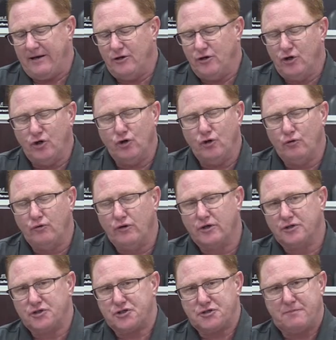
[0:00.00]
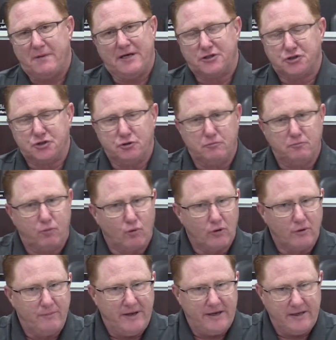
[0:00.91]
noon special
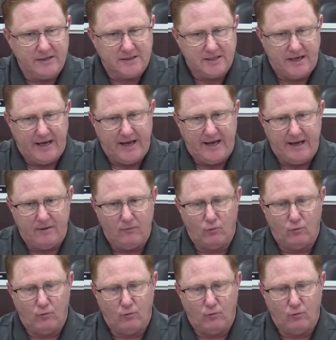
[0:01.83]
board meeting today,